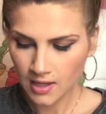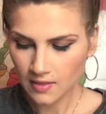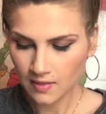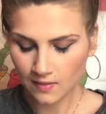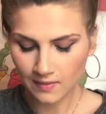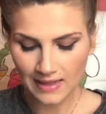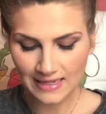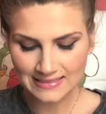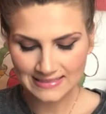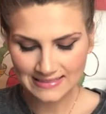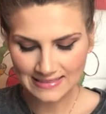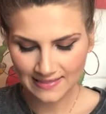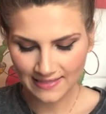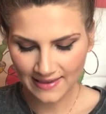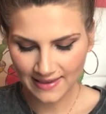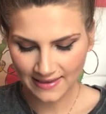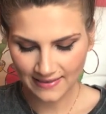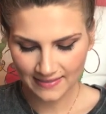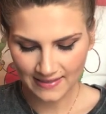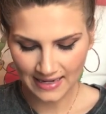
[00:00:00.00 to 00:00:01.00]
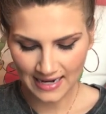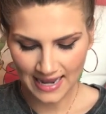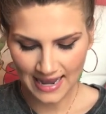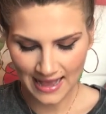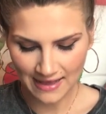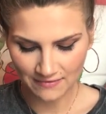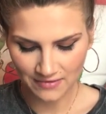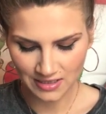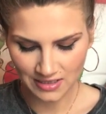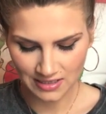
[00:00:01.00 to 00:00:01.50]
The last thing that I
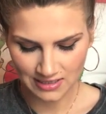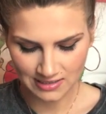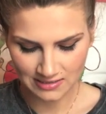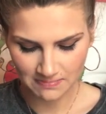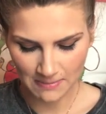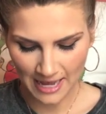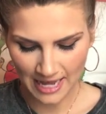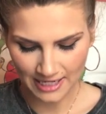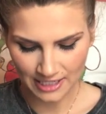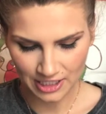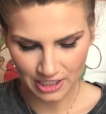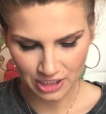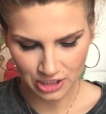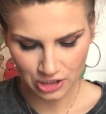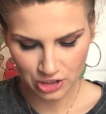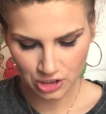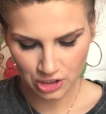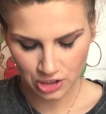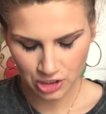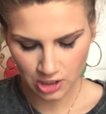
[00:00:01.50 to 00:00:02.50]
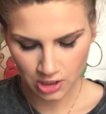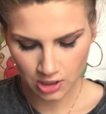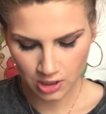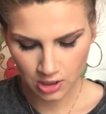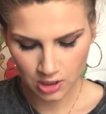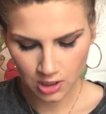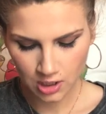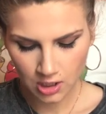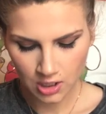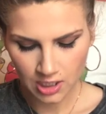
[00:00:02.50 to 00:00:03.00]
have in this package
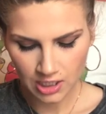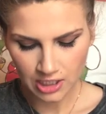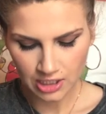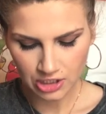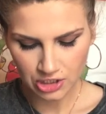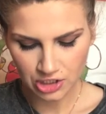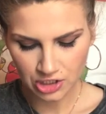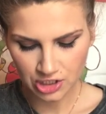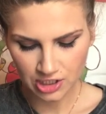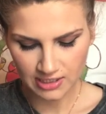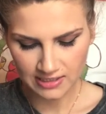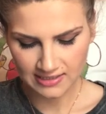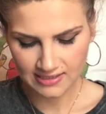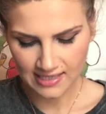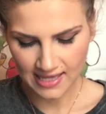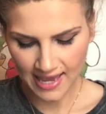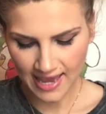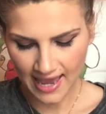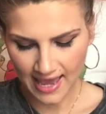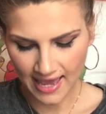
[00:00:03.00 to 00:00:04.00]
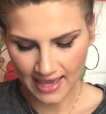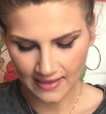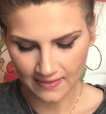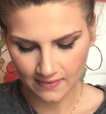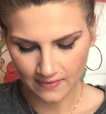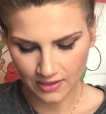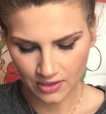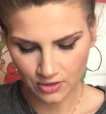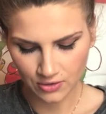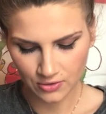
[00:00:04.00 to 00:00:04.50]
is just a
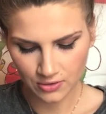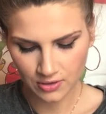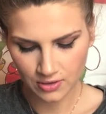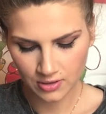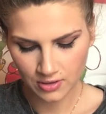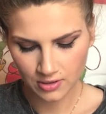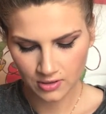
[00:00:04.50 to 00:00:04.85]
little,